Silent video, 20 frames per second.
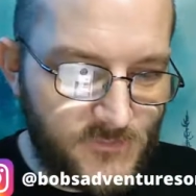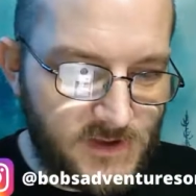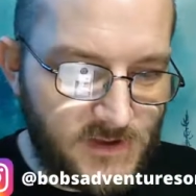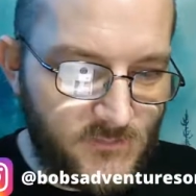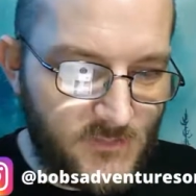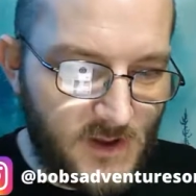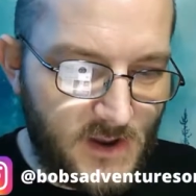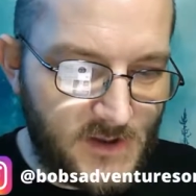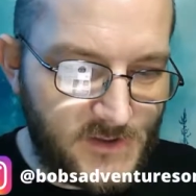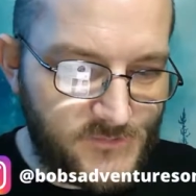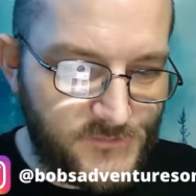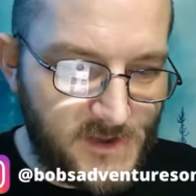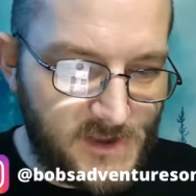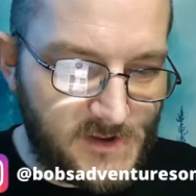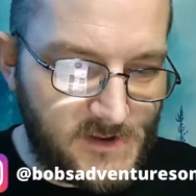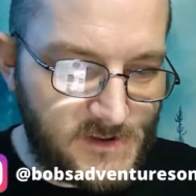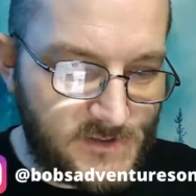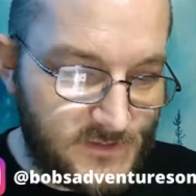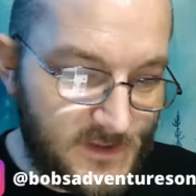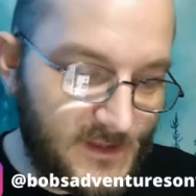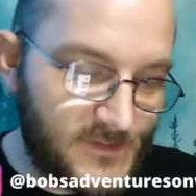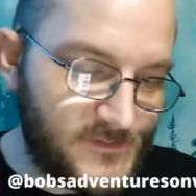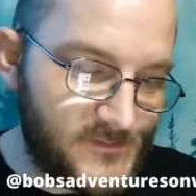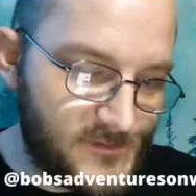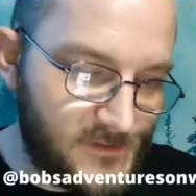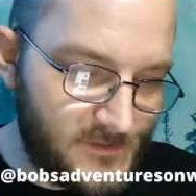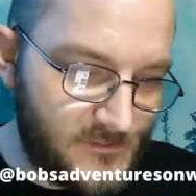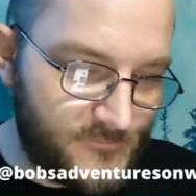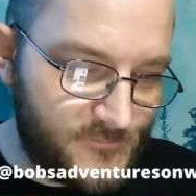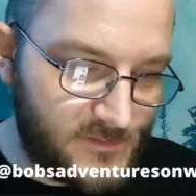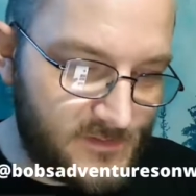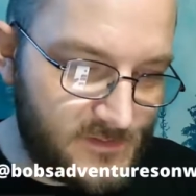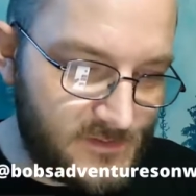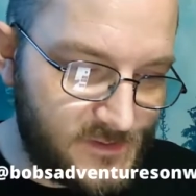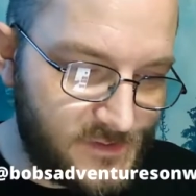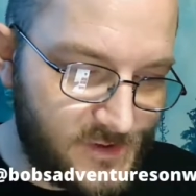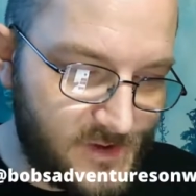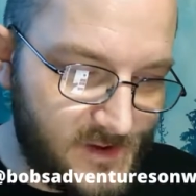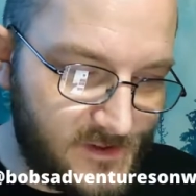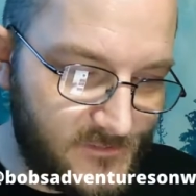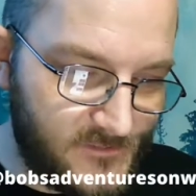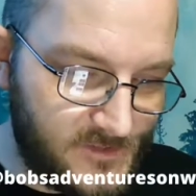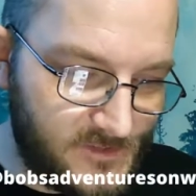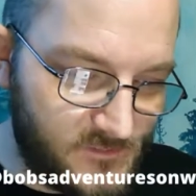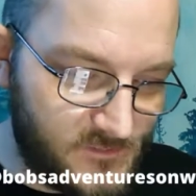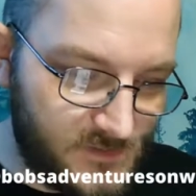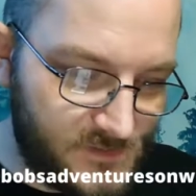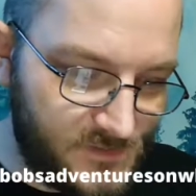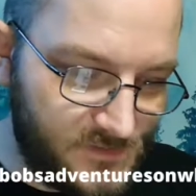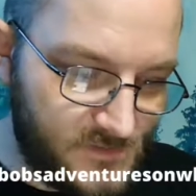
Meemaw Matters, and that's another friend of the channel anyway.